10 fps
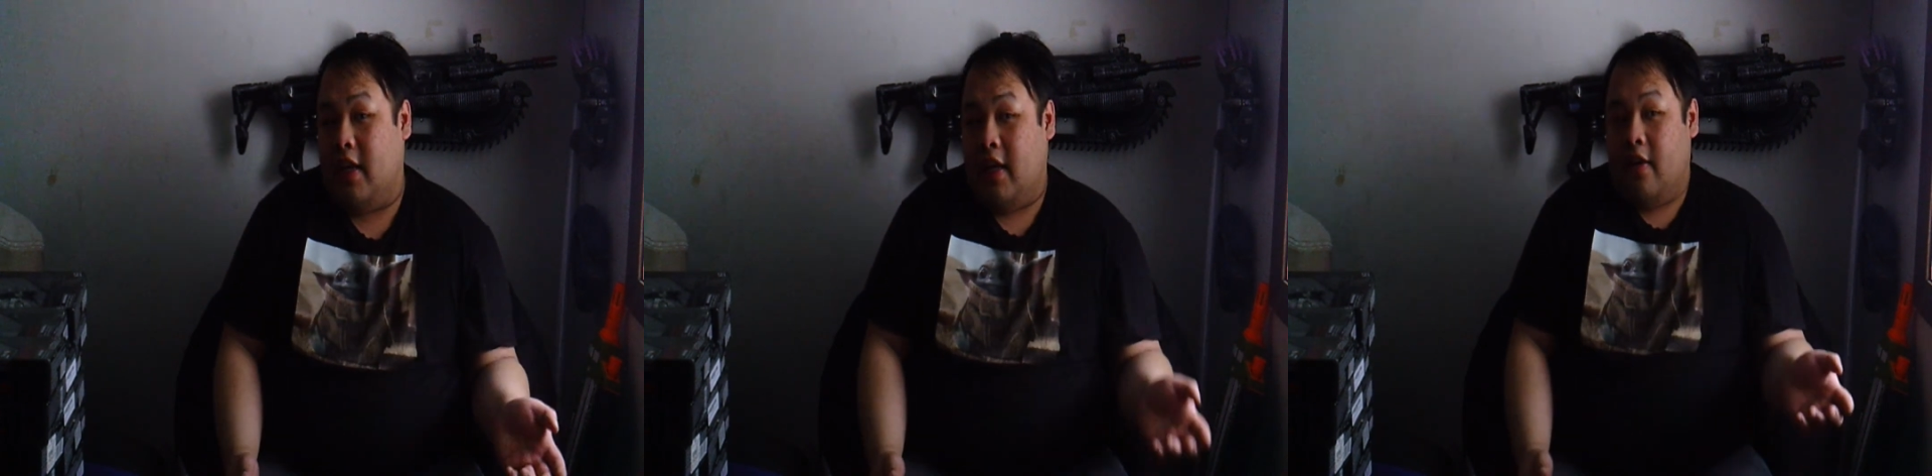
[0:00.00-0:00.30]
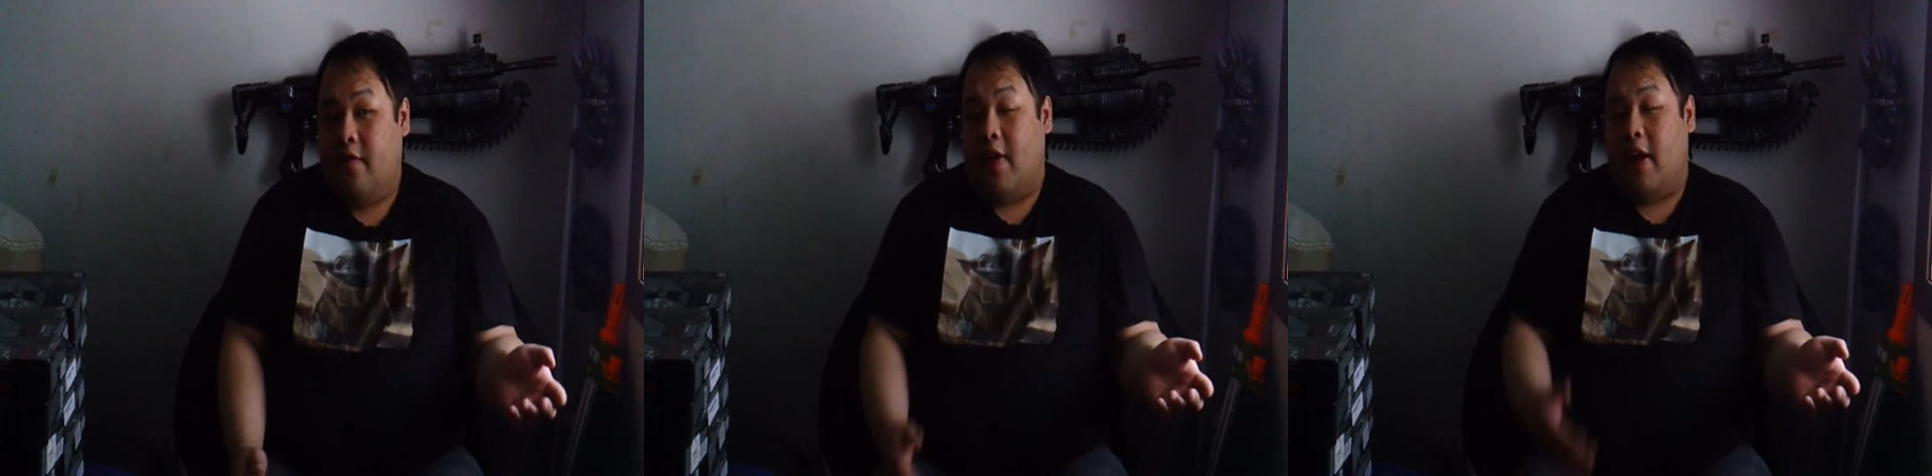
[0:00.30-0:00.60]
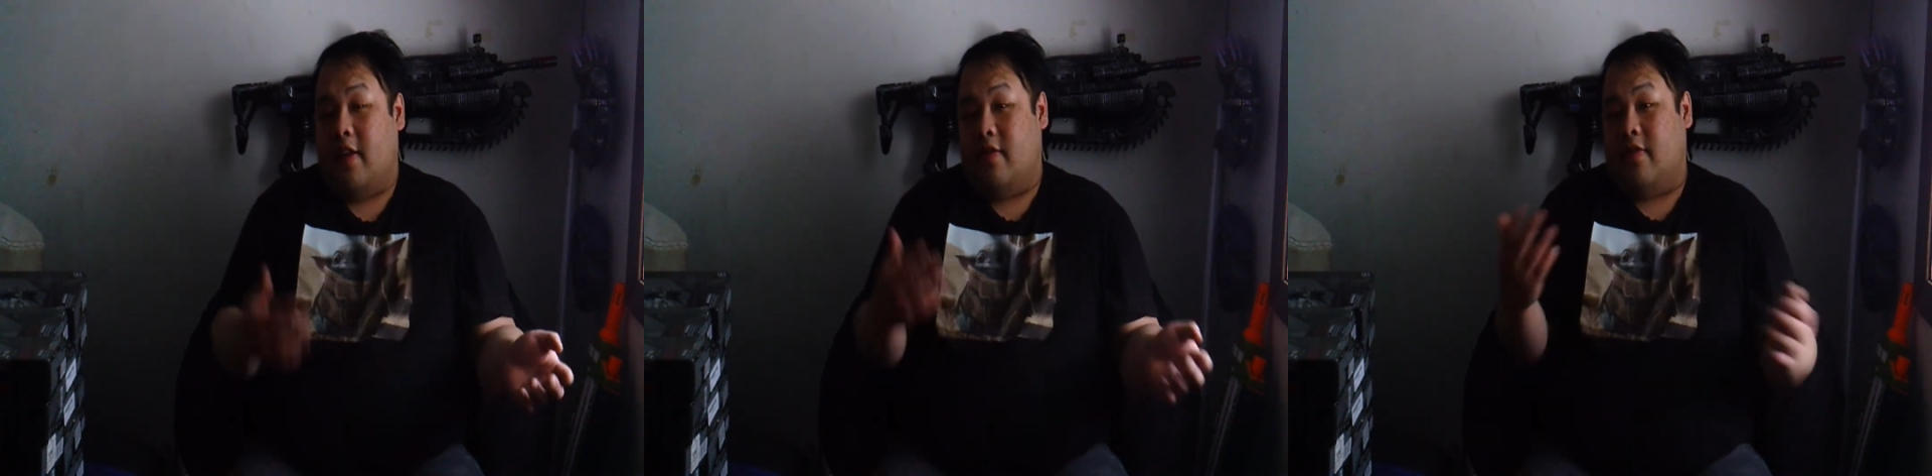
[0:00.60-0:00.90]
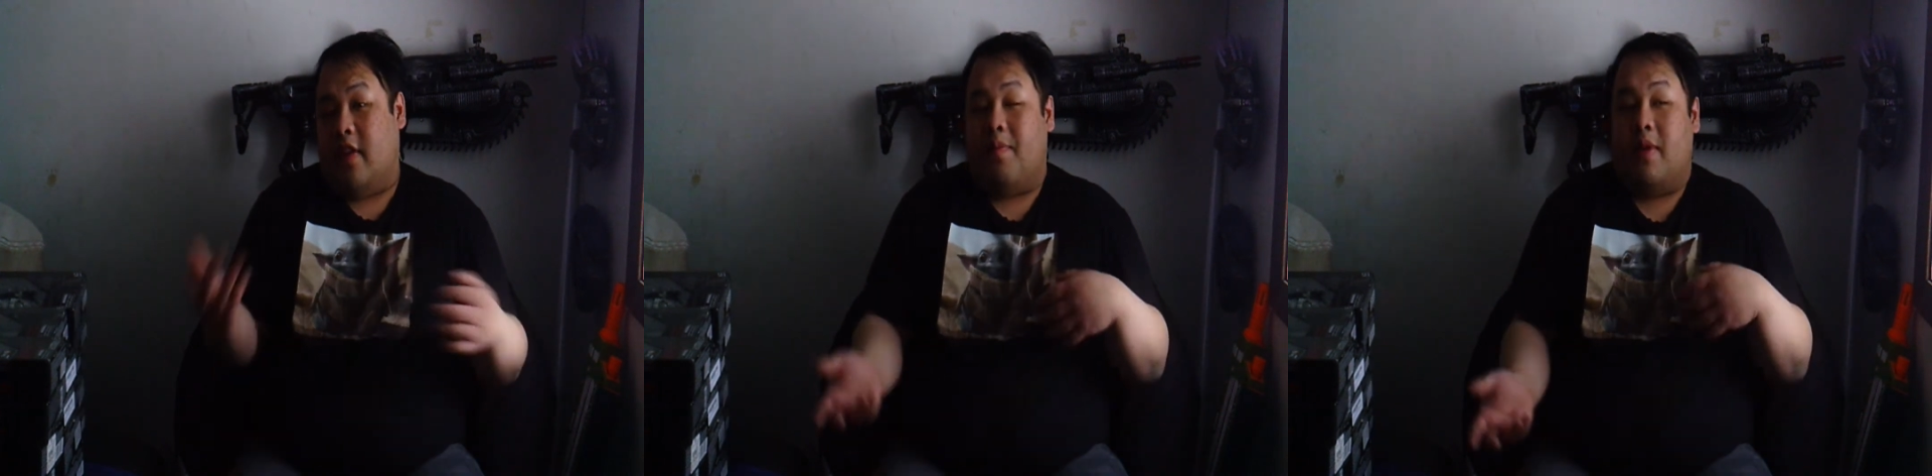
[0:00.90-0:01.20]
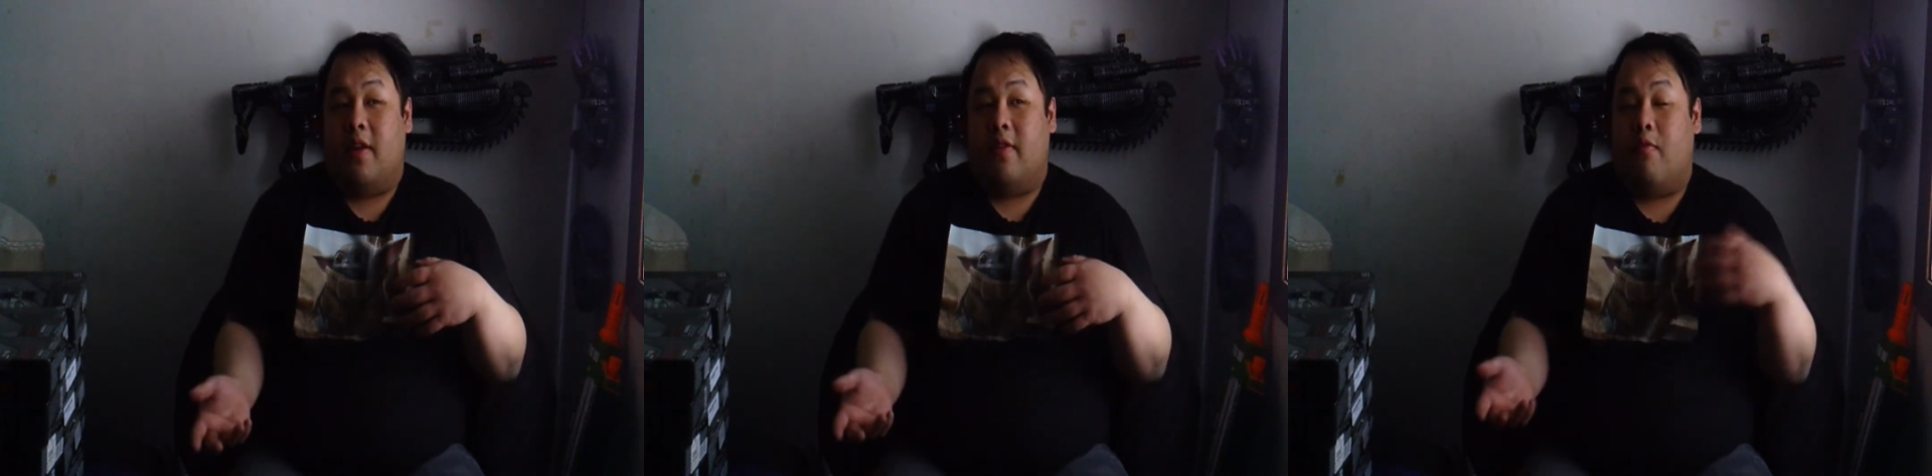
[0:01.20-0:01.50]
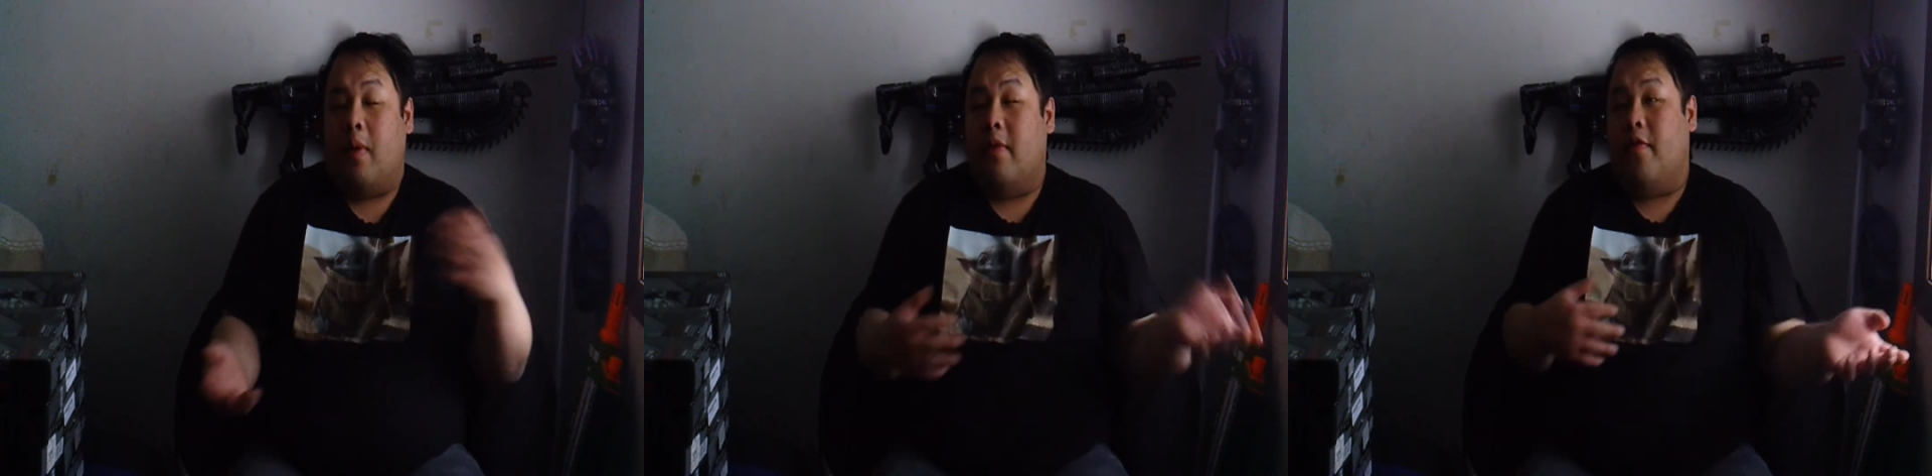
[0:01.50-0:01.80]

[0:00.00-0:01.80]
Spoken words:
fight against the Separatists, the Republic versus the